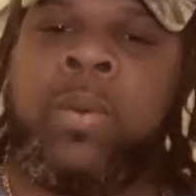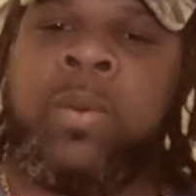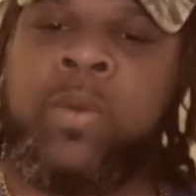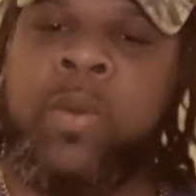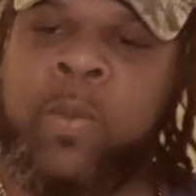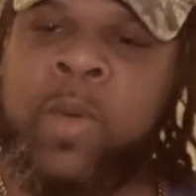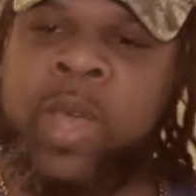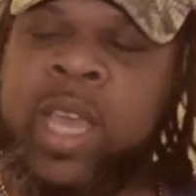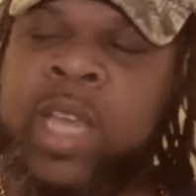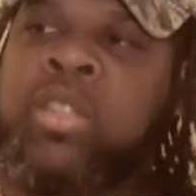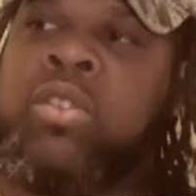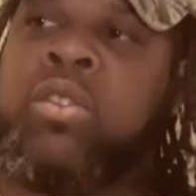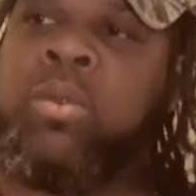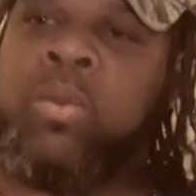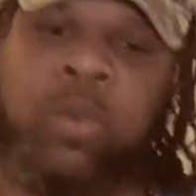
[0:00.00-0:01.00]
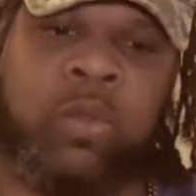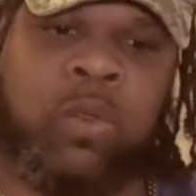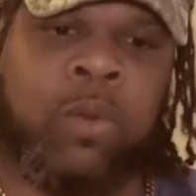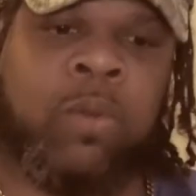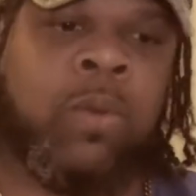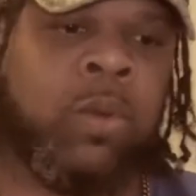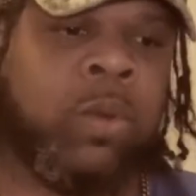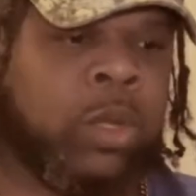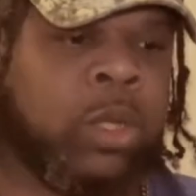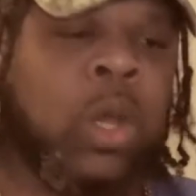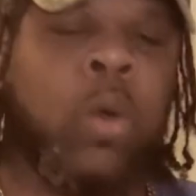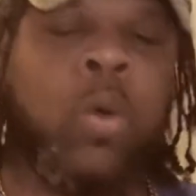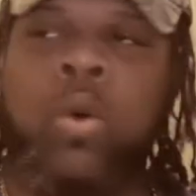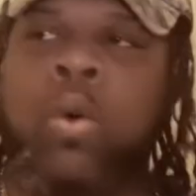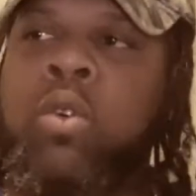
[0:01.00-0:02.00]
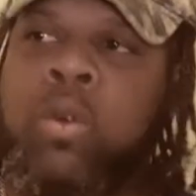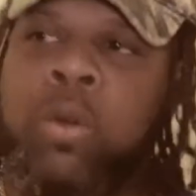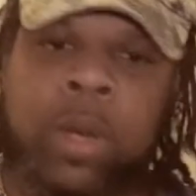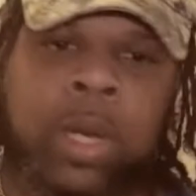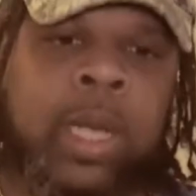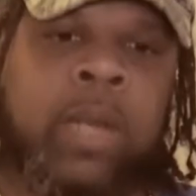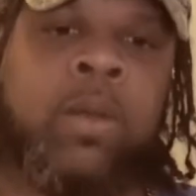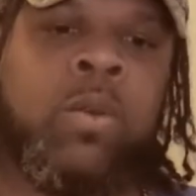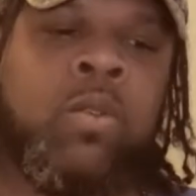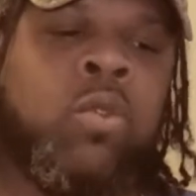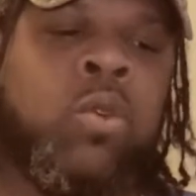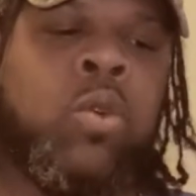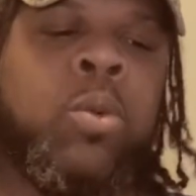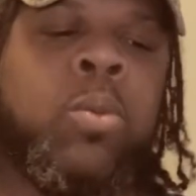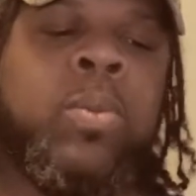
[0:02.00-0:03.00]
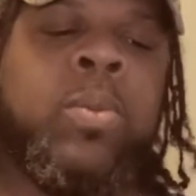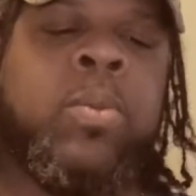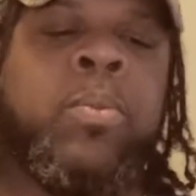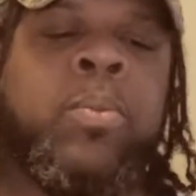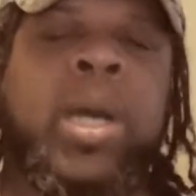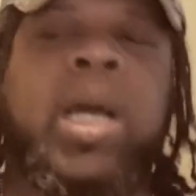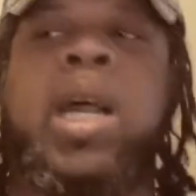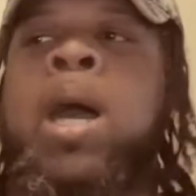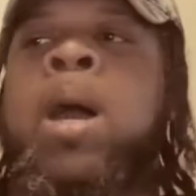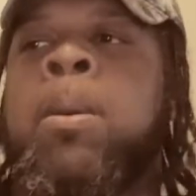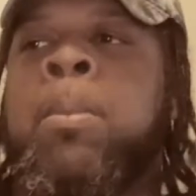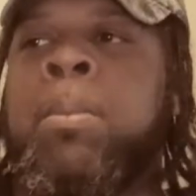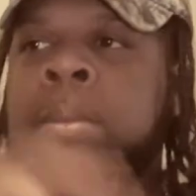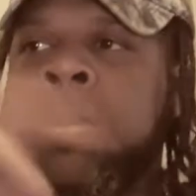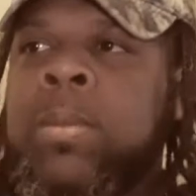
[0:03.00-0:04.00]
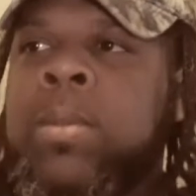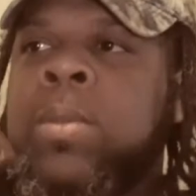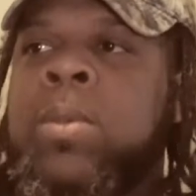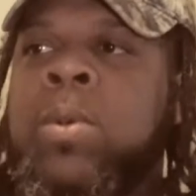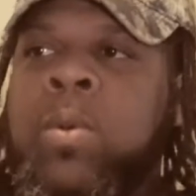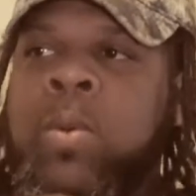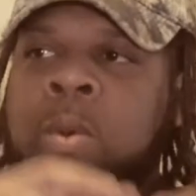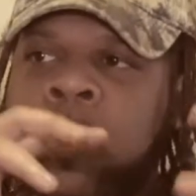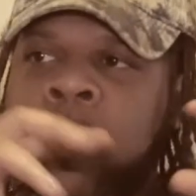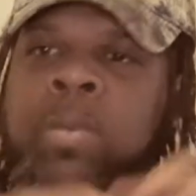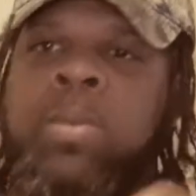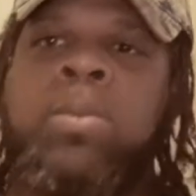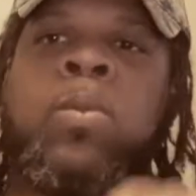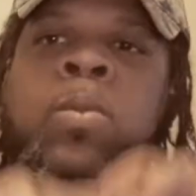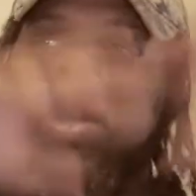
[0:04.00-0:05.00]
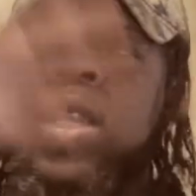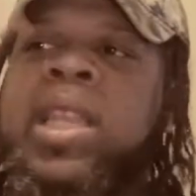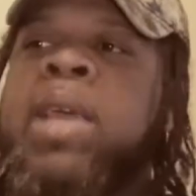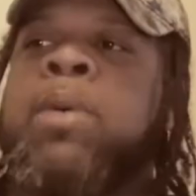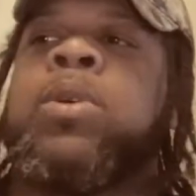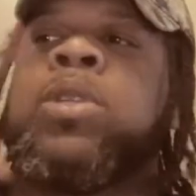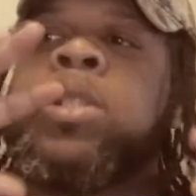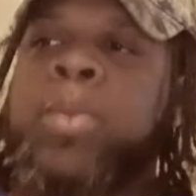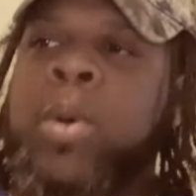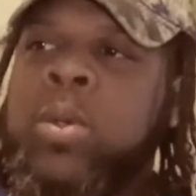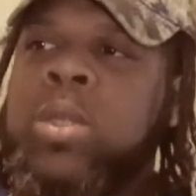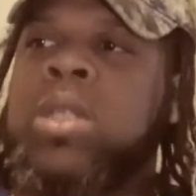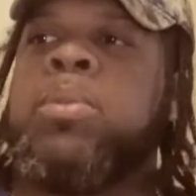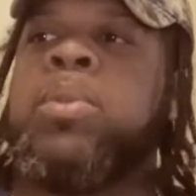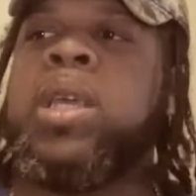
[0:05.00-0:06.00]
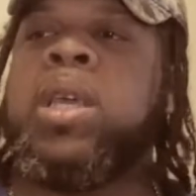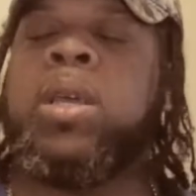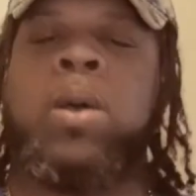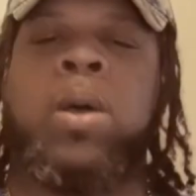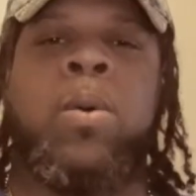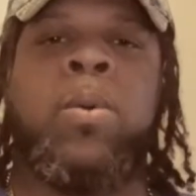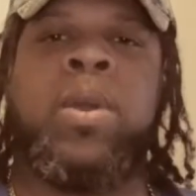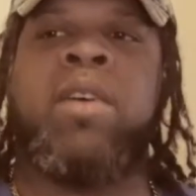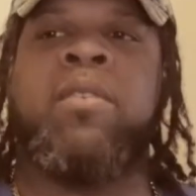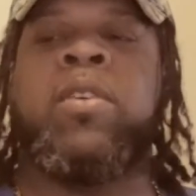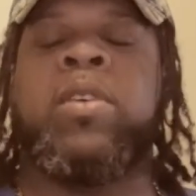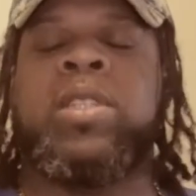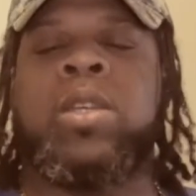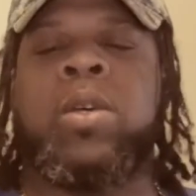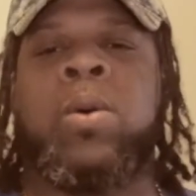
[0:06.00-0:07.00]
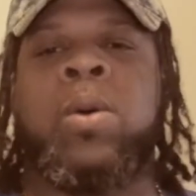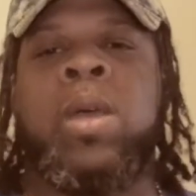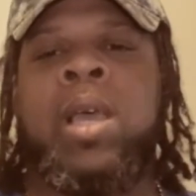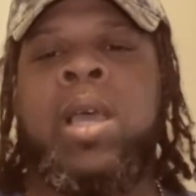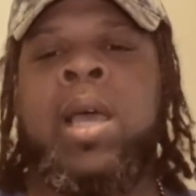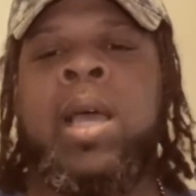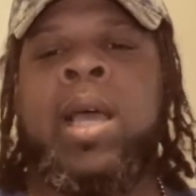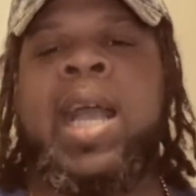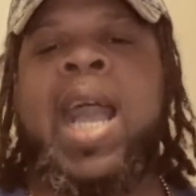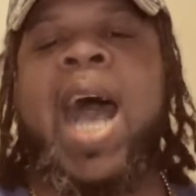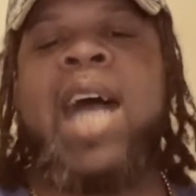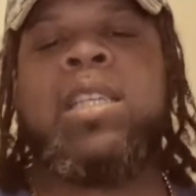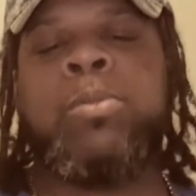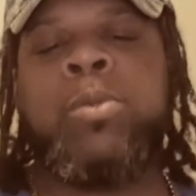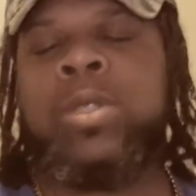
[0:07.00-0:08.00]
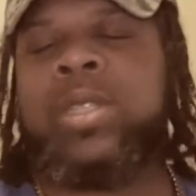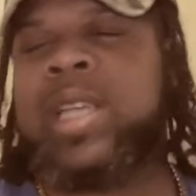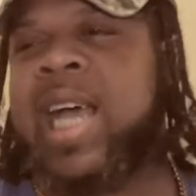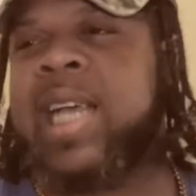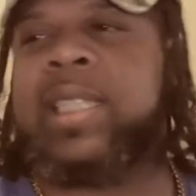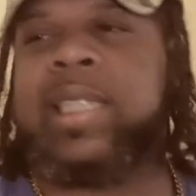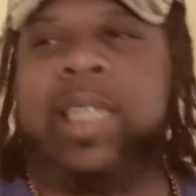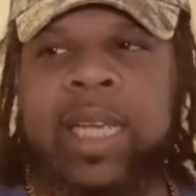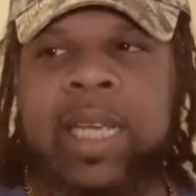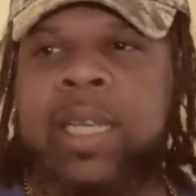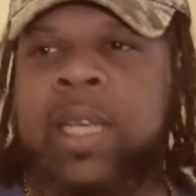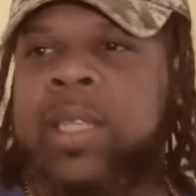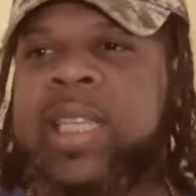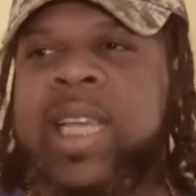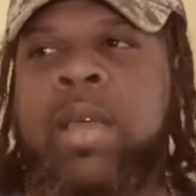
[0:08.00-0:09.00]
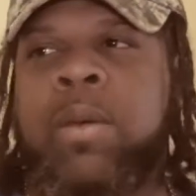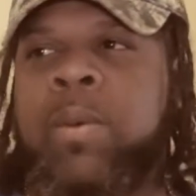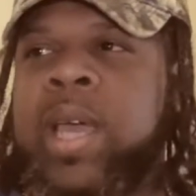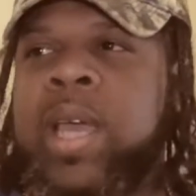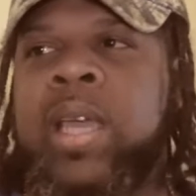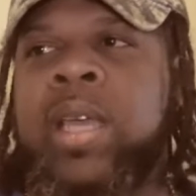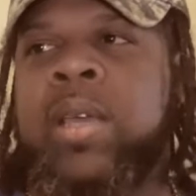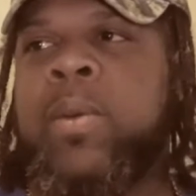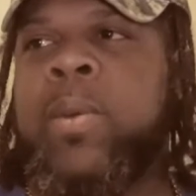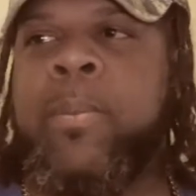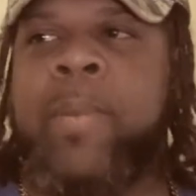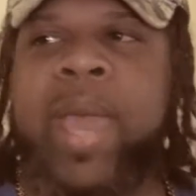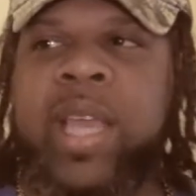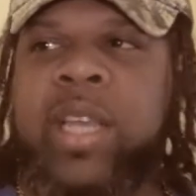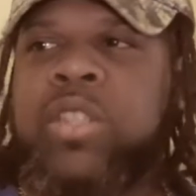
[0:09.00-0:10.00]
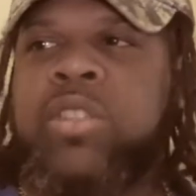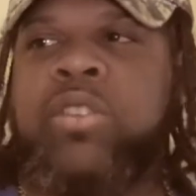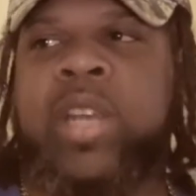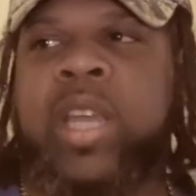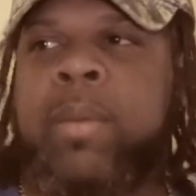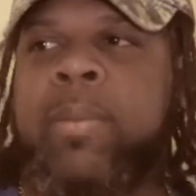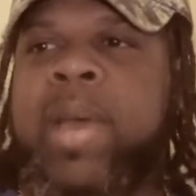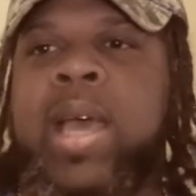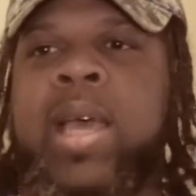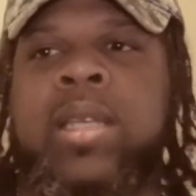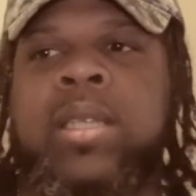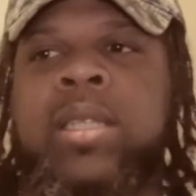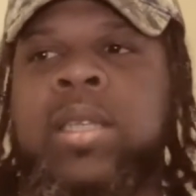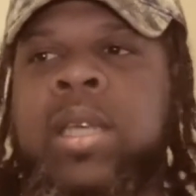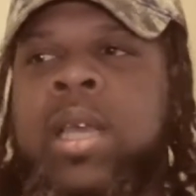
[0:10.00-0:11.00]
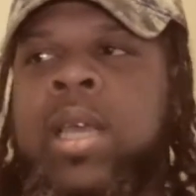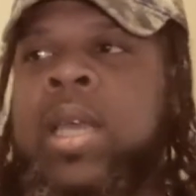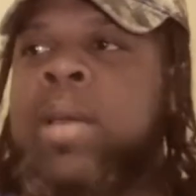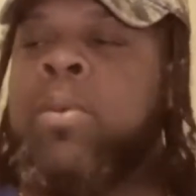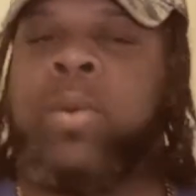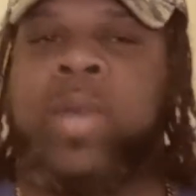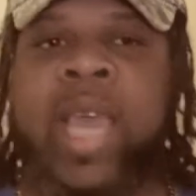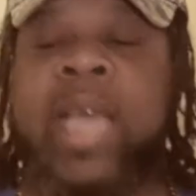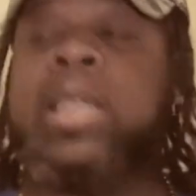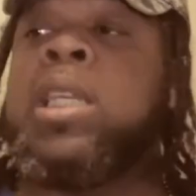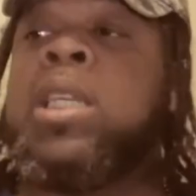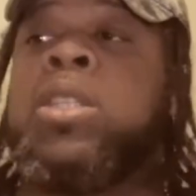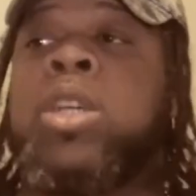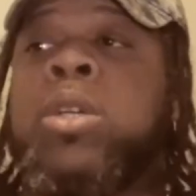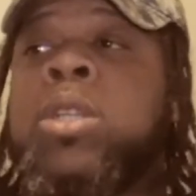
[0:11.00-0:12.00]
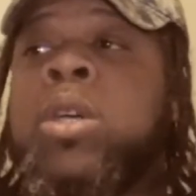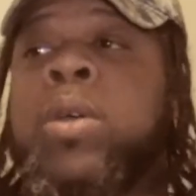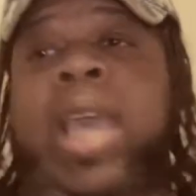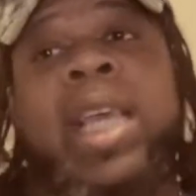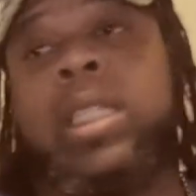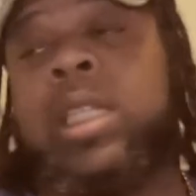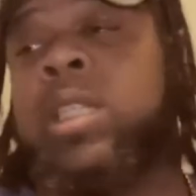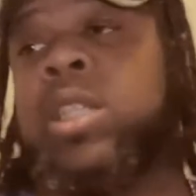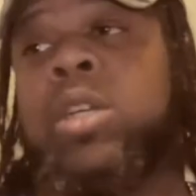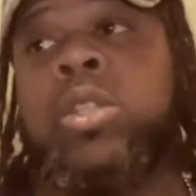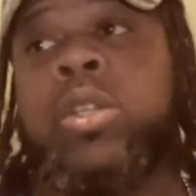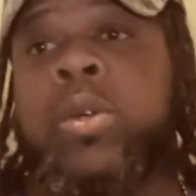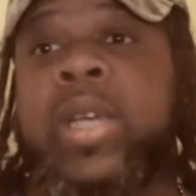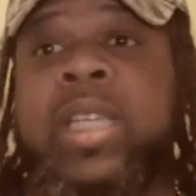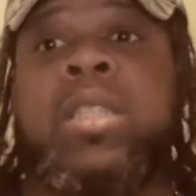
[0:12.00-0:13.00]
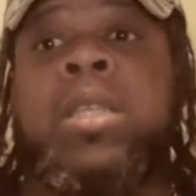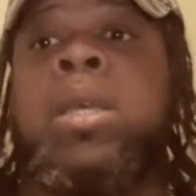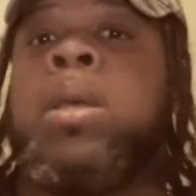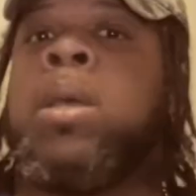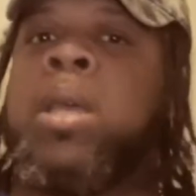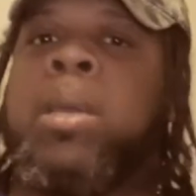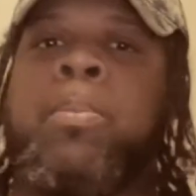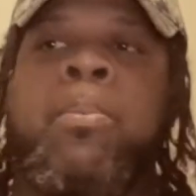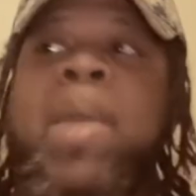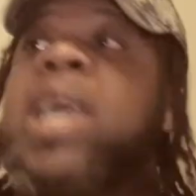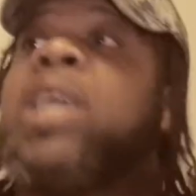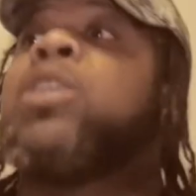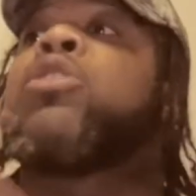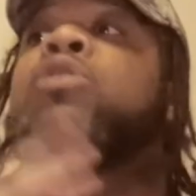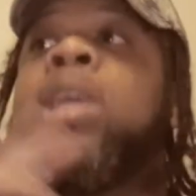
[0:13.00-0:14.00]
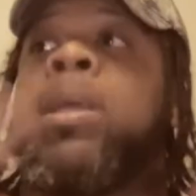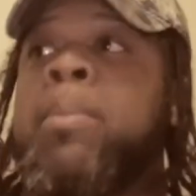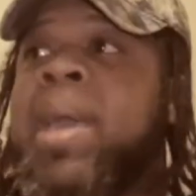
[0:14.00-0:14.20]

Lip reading: with his local group become what they were supposed to be or whatever. So gospel is not seen the same way mainstream as Casey and JoJo. Casey and JoJo is mainstream,